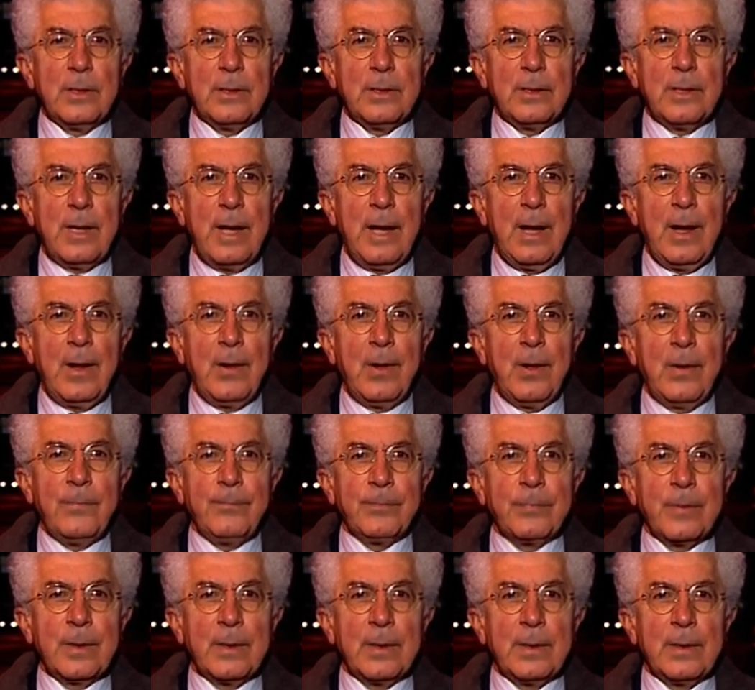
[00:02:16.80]
uh,
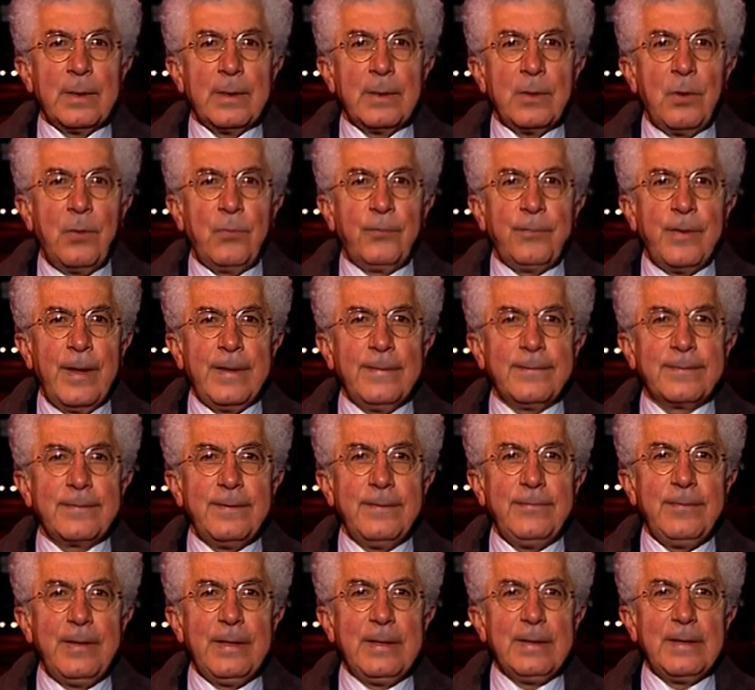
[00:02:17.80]

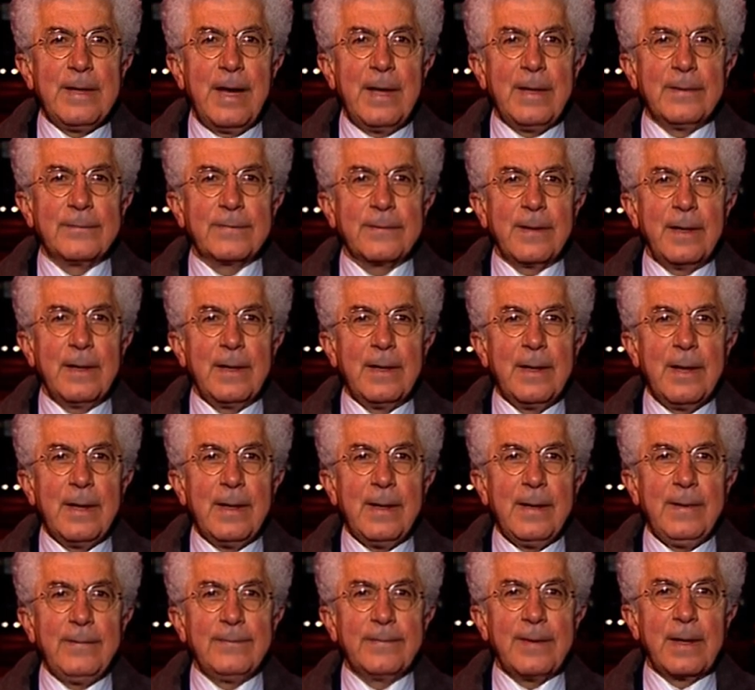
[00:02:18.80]
offensive in Gaza
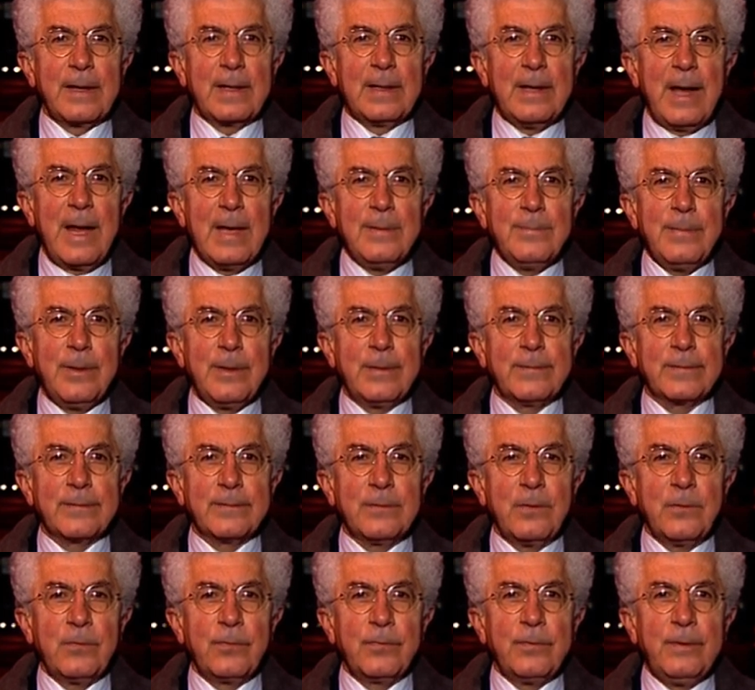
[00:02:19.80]
is the climax
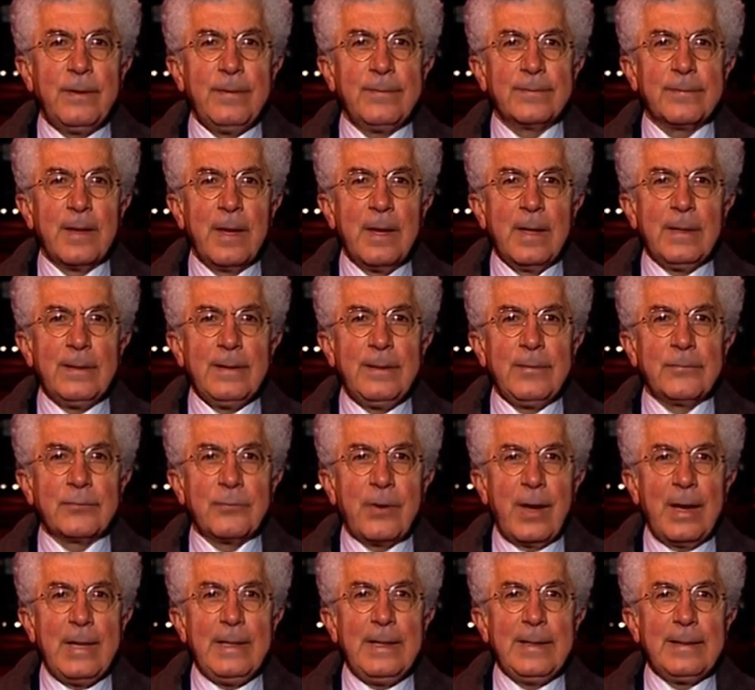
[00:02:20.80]
of this
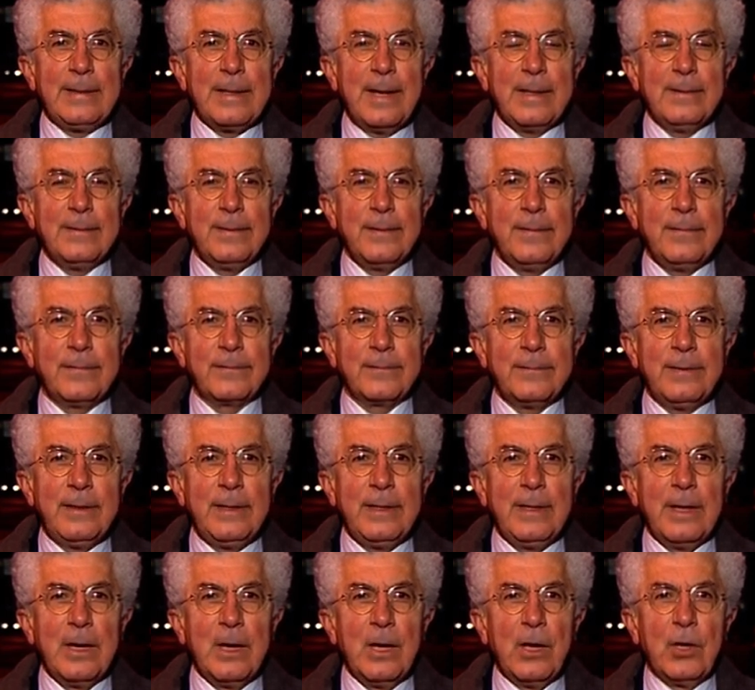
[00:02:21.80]
Israeli
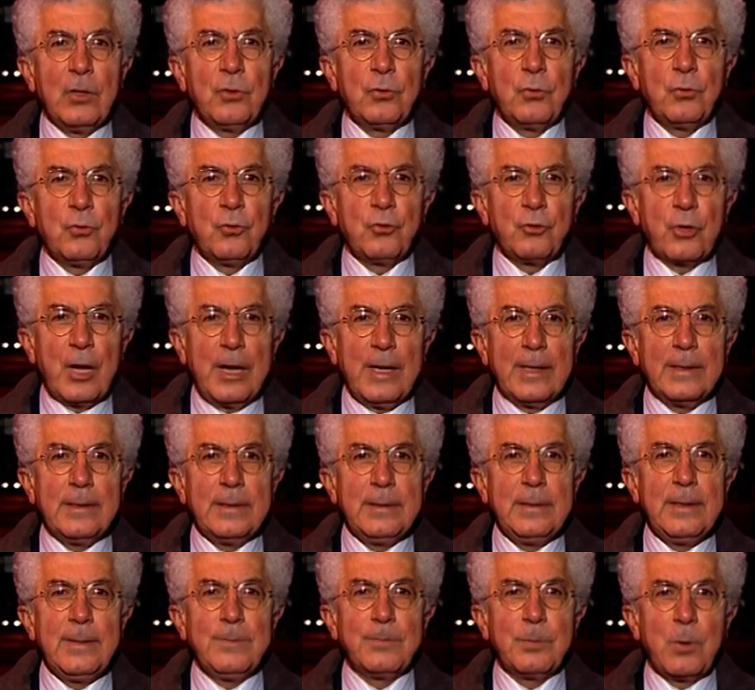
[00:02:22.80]
tendency to
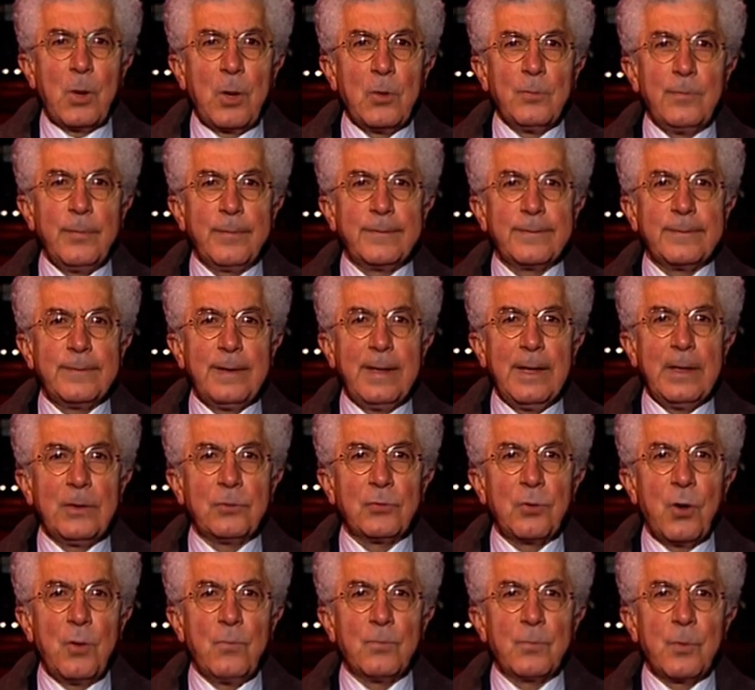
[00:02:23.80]
shun diplomacy and
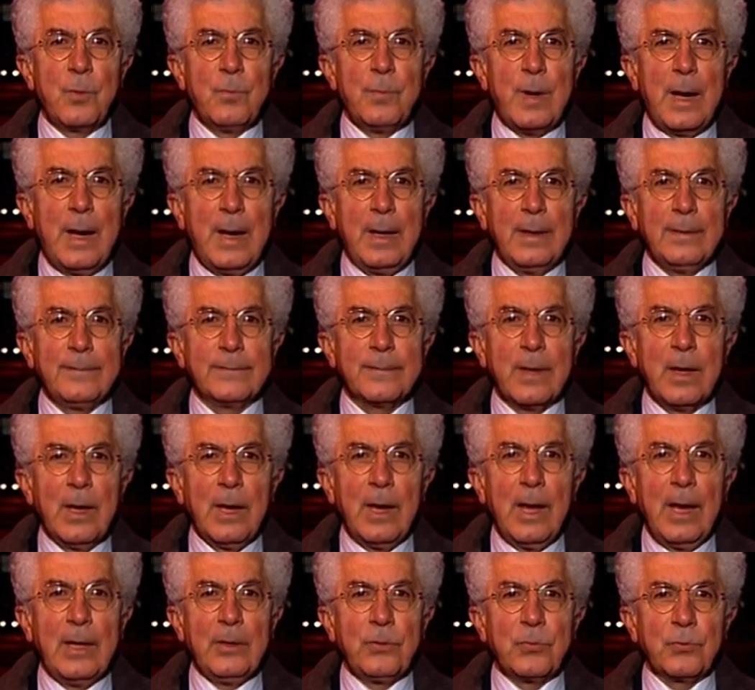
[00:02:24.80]
compromise
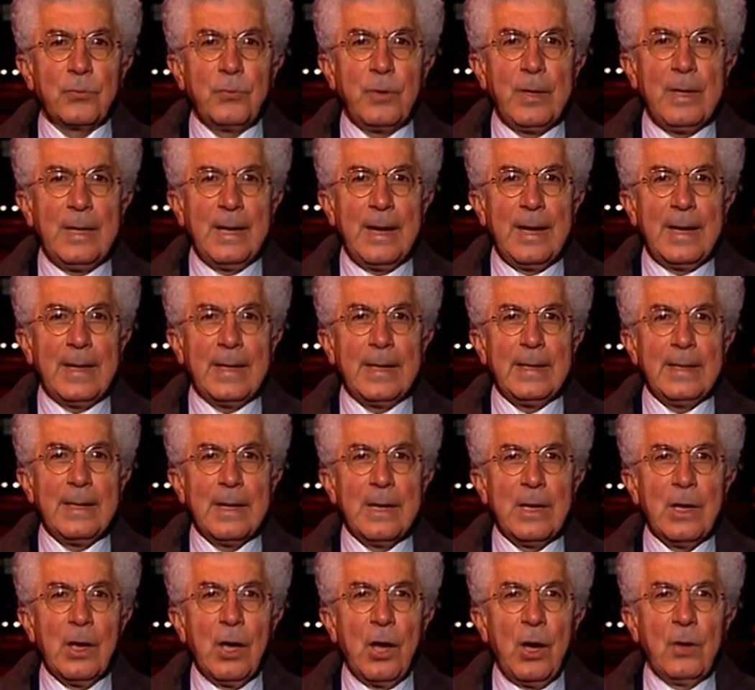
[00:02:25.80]
and to rely
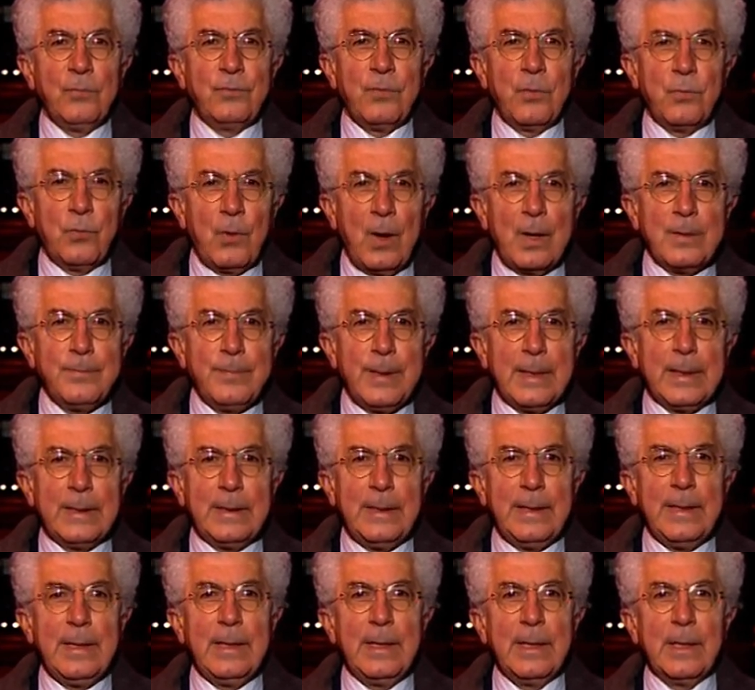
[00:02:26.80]

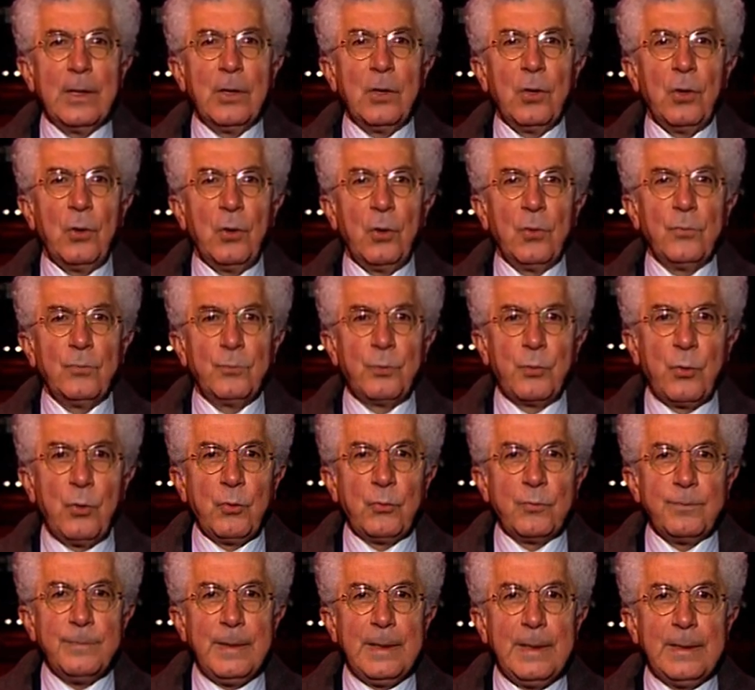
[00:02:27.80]
overwhelmingly on
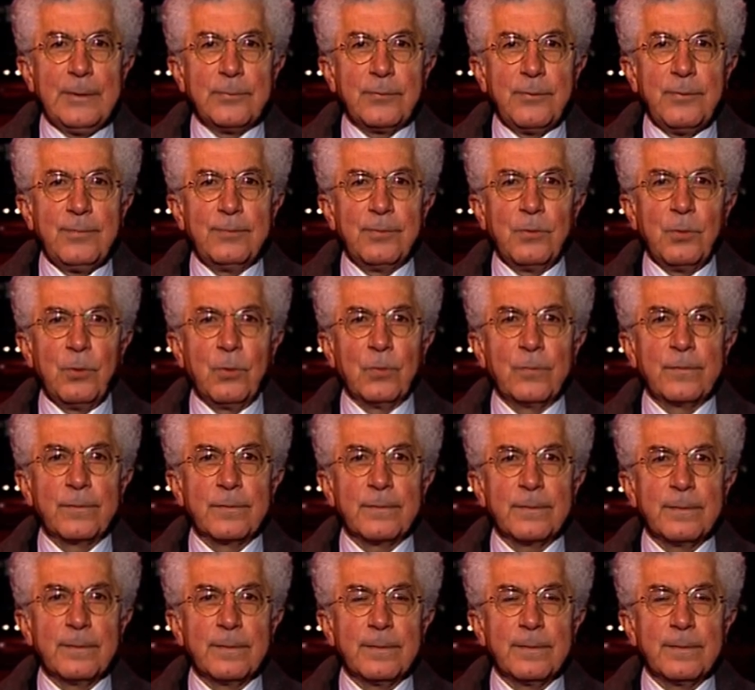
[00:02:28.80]
brute military force.